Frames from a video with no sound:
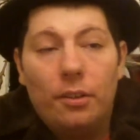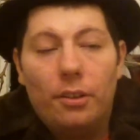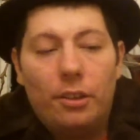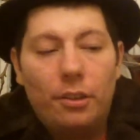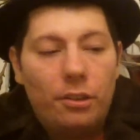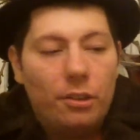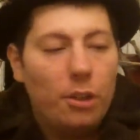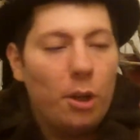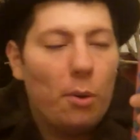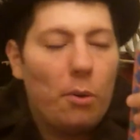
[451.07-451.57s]
or
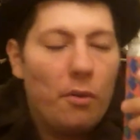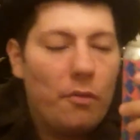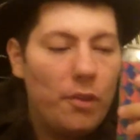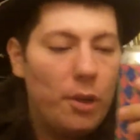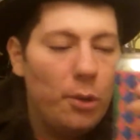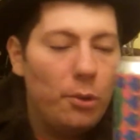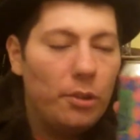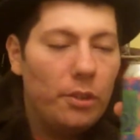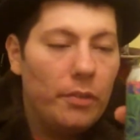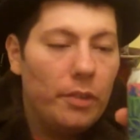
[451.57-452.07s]
there's no
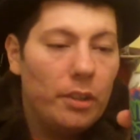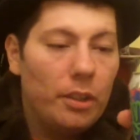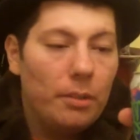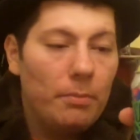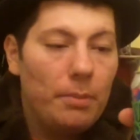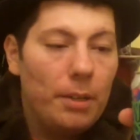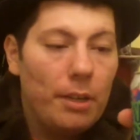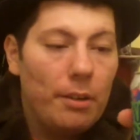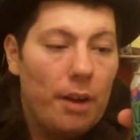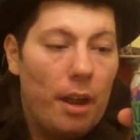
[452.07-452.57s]
reviews of it
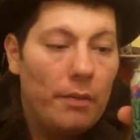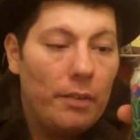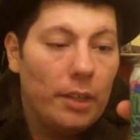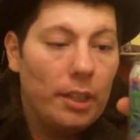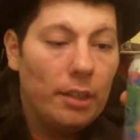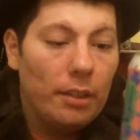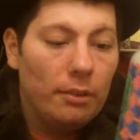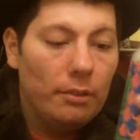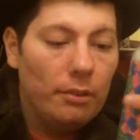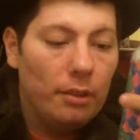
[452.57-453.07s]
on Beer
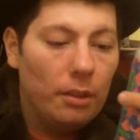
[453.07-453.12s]
Advocate,